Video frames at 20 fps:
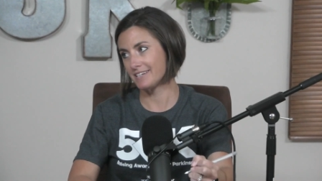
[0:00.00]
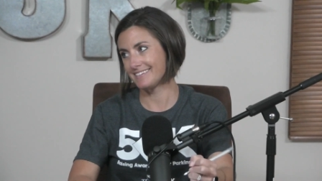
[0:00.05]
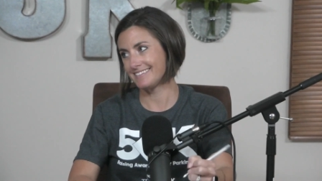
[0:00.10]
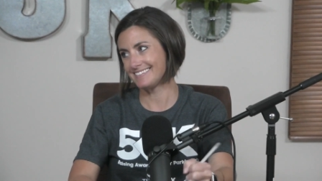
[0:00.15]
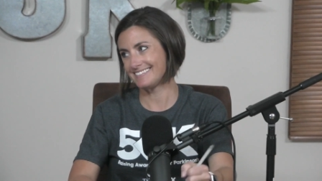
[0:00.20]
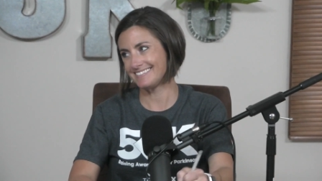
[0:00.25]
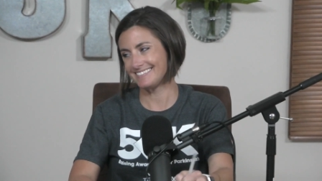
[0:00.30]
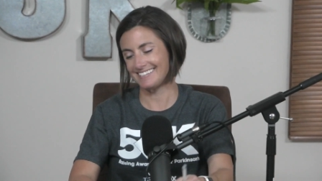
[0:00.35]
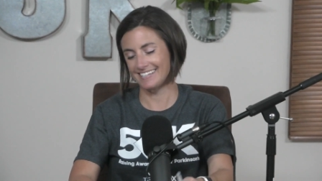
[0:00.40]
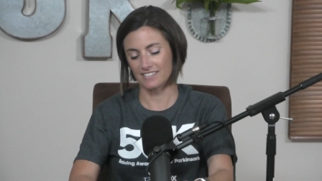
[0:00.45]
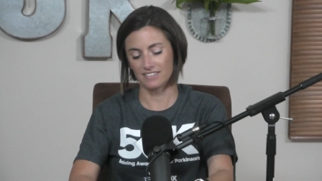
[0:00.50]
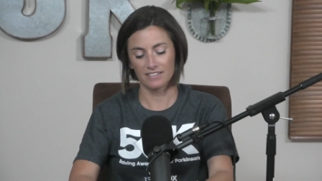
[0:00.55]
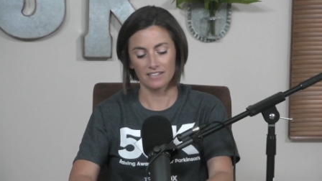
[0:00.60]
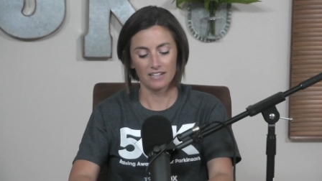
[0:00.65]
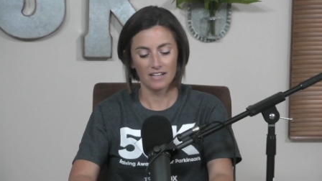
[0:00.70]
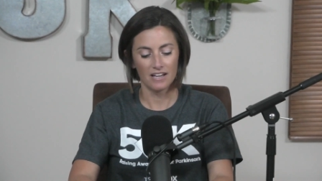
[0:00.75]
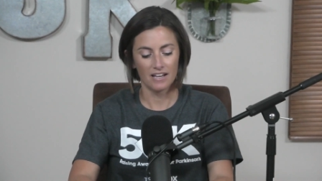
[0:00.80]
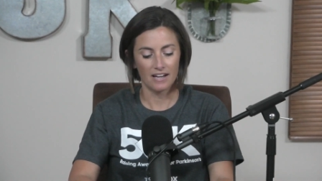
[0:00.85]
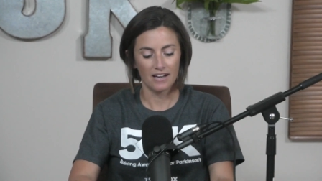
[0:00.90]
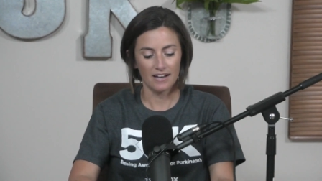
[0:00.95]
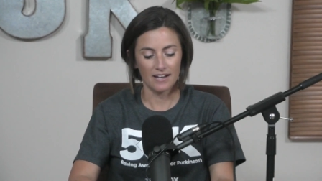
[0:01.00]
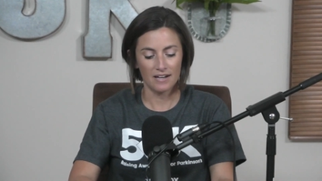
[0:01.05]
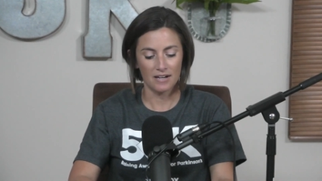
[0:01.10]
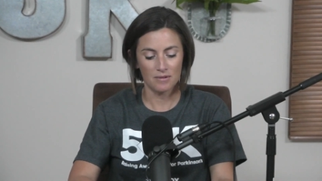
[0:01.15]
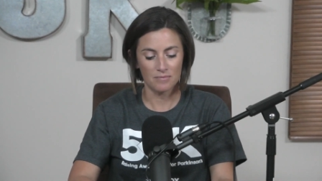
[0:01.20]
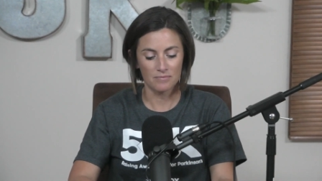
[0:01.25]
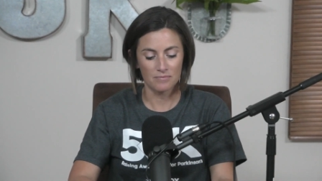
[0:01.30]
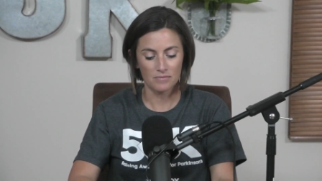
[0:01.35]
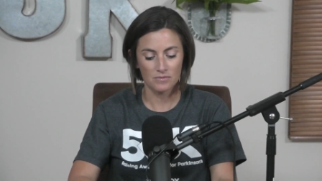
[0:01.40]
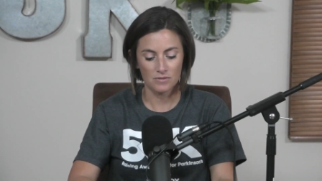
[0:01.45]
Mm-hmm. Done.
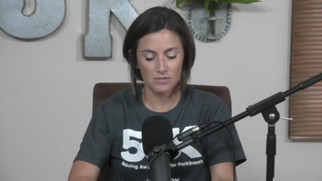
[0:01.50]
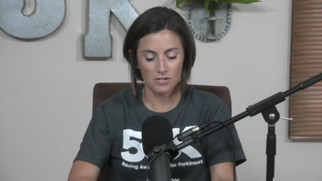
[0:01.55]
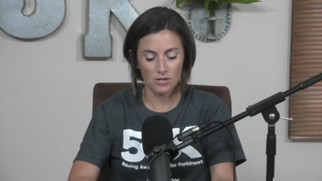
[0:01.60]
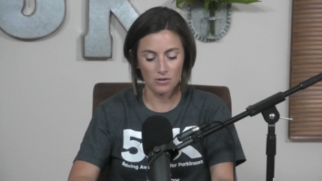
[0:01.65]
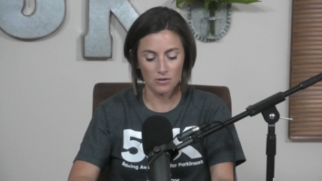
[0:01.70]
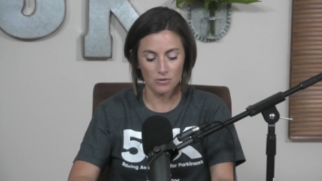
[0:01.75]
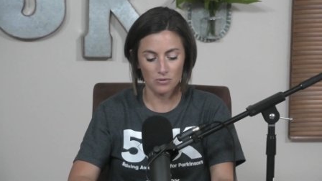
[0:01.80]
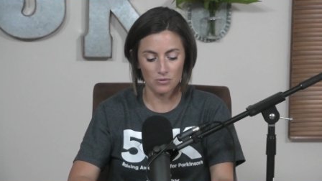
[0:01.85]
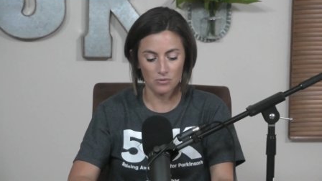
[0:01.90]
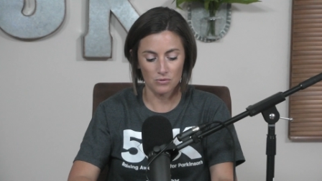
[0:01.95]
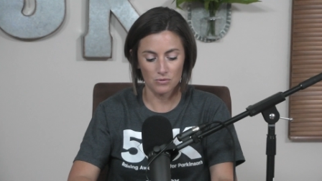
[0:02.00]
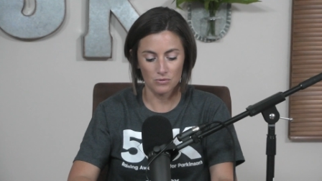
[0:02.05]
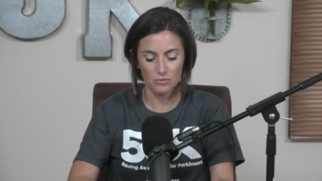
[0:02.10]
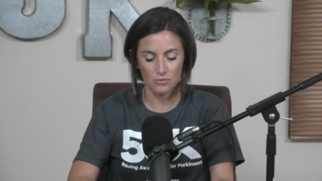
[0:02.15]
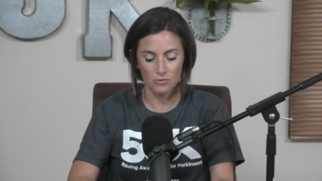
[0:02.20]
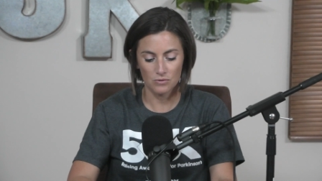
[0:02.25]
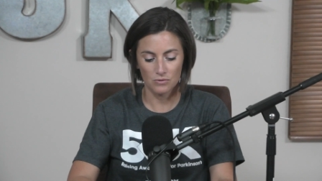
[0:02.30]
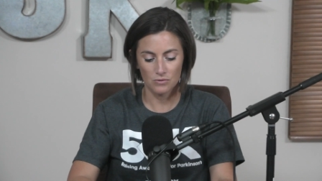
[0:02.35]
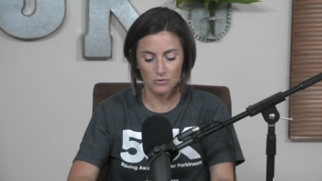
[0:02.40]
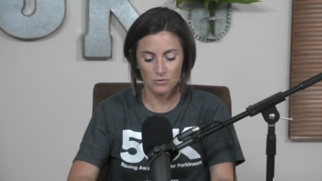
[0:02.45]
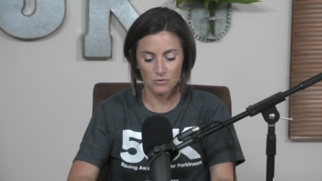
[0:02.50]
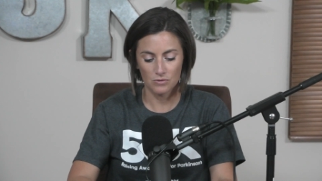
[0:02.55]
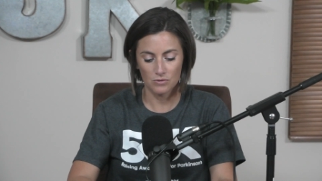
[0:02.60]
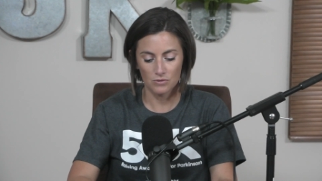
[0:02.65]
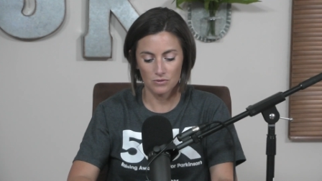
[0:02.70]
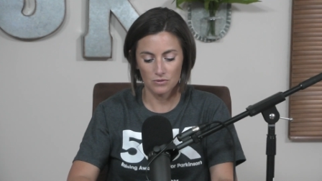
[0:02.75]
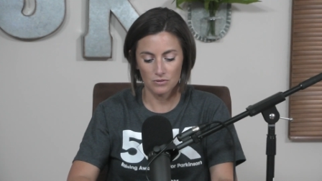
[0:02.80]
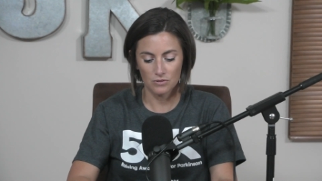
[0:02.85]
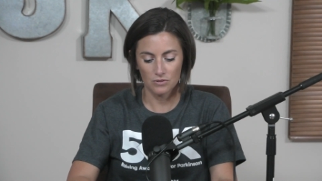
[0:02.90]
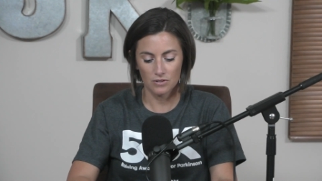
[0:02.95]
Um, so...
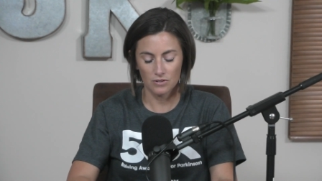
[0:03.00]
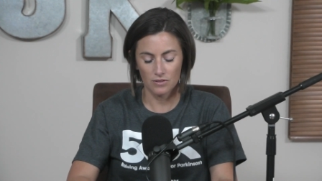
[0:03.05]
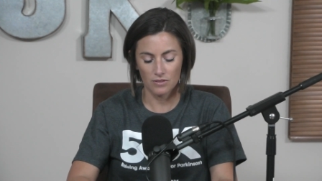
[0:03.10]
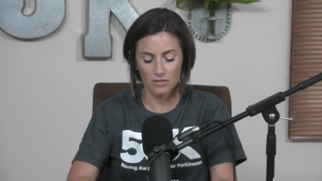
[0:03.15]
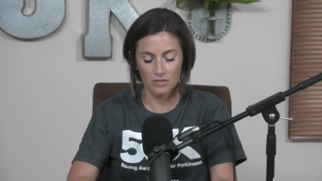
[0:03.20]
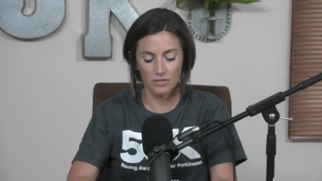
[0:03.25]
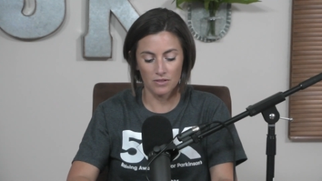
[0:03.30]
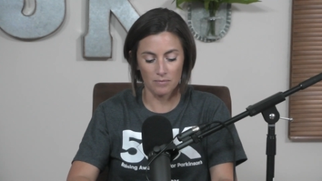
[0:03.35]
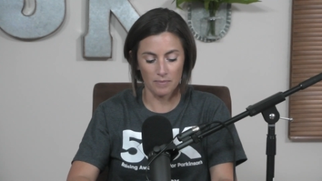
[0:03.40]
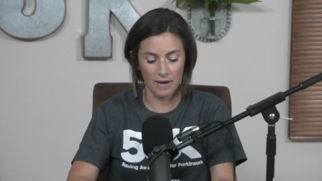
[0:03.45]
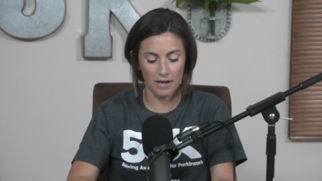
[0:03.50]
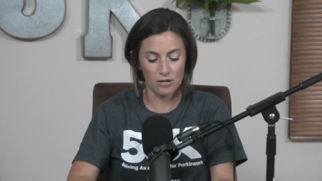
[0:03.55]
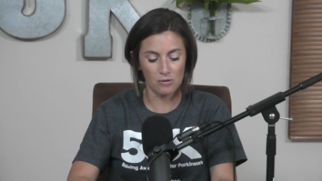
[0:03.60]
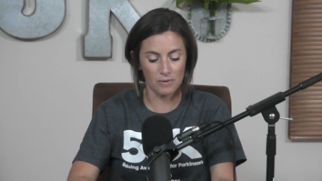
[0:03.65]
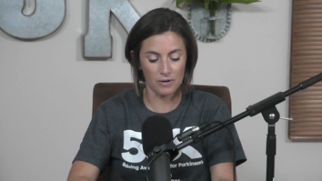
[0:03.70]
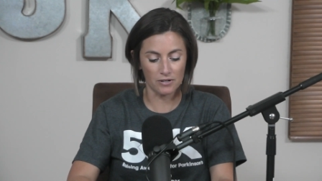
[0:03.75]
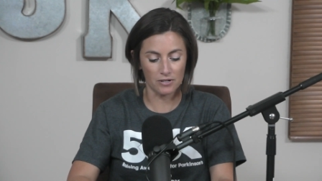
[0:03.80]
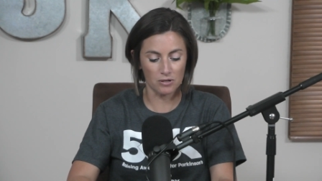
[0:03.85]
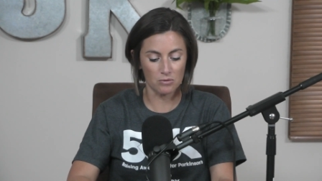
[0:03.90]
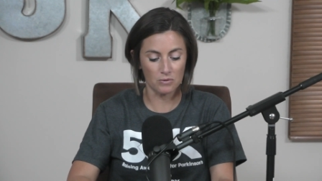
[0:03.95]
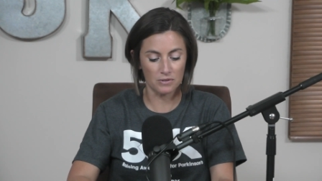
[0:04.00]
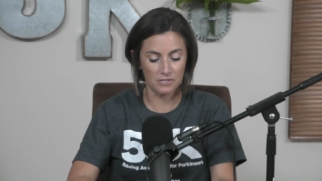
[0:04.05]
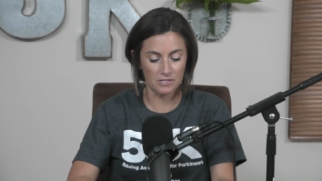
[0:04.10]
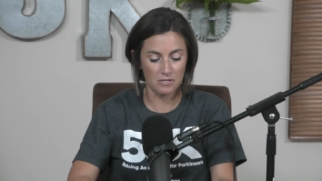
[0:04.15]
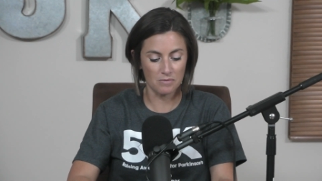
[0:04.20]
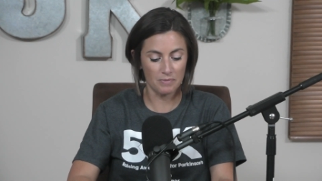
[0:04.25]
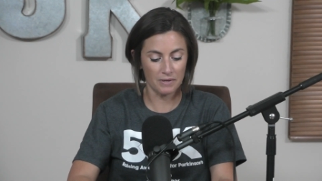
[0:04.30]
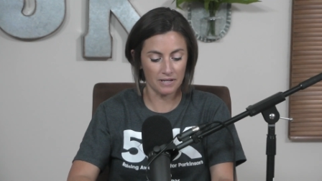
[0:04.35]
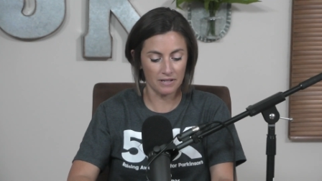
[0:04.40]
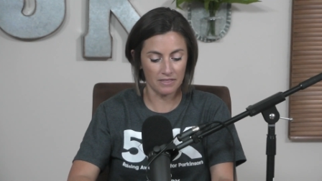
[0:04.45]
The biomarker was
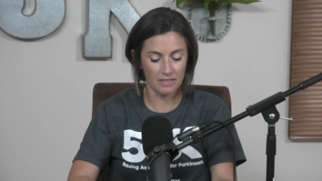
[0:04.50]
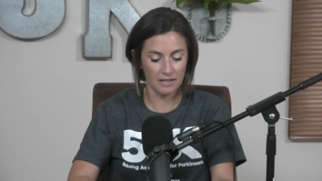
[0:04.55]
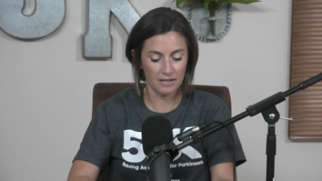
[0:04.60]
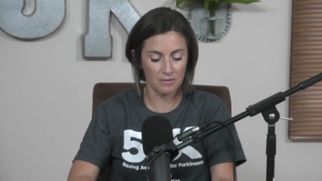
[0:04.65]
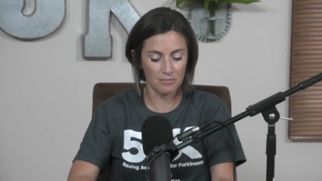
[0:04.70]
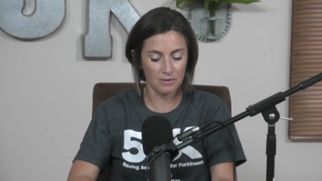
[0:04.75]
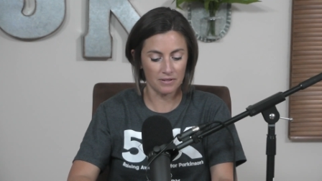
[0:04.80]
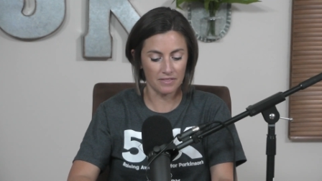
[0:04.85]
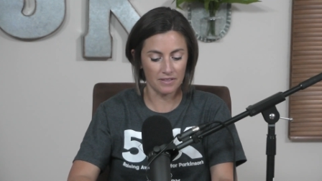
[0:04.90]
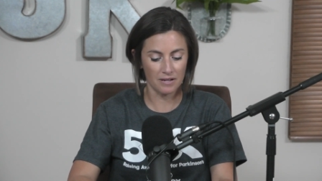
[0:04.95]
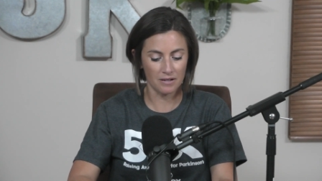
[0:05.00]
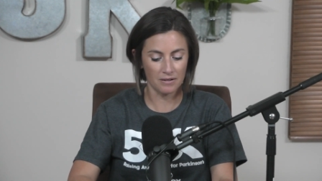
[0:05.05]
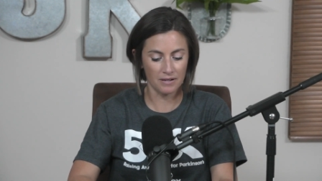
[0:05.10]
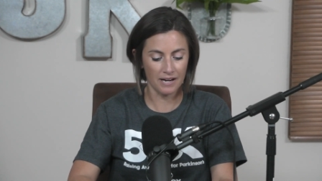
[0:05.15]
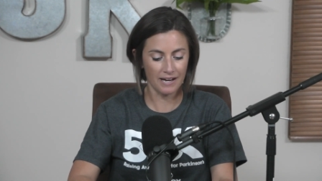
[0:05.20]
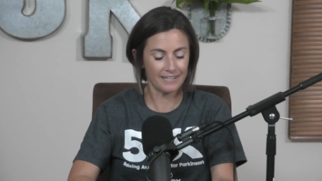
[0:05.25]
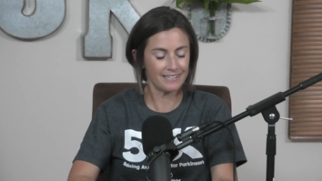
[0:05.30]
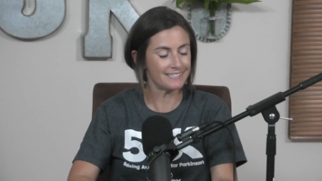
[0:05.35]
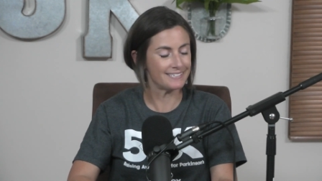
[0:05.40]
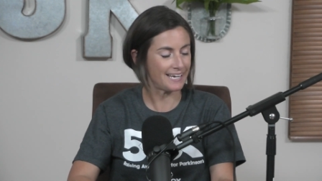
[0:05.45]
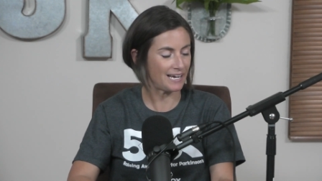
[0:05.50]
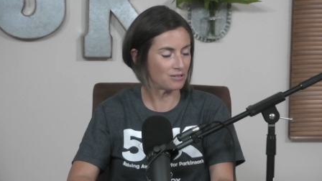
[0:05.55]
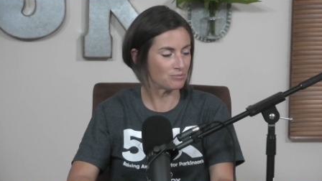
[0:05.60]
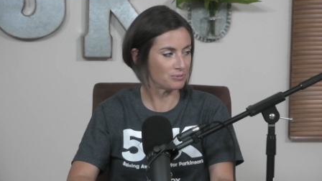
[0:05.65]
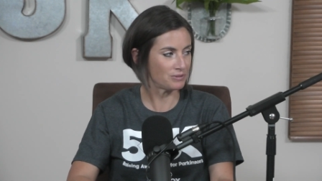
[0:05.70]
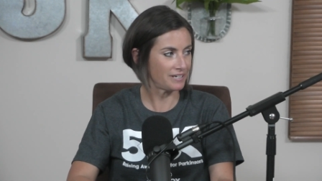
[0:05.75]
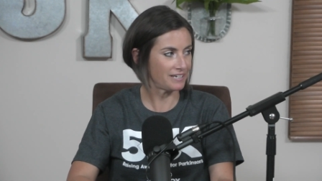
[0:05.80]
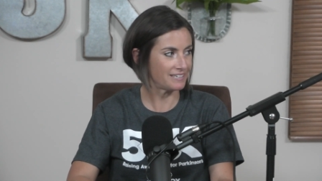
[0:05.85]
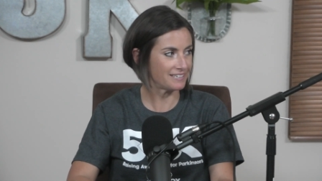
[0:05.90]
the big thing, but they kind of downplayed